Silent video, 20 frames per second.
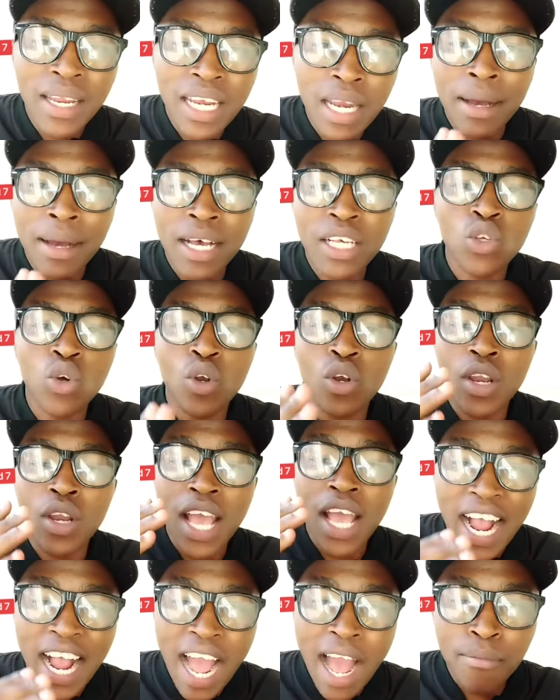a better person
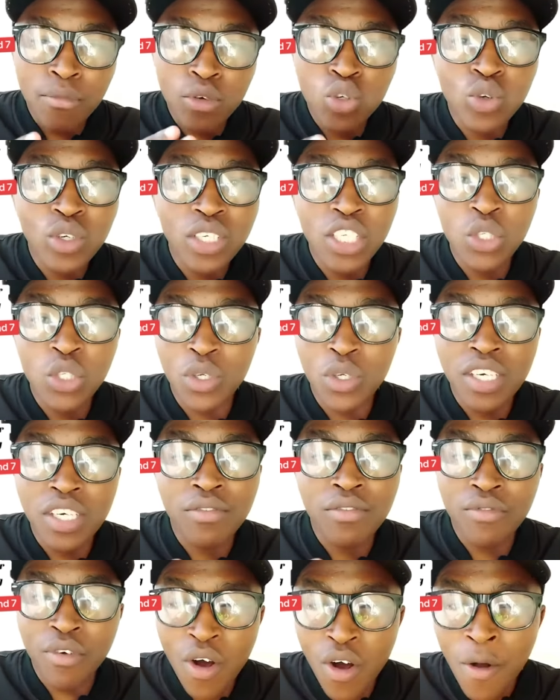come
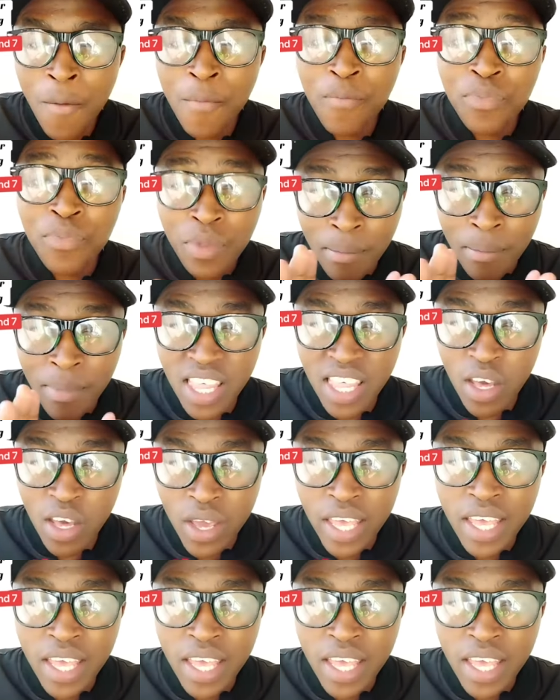2024, by the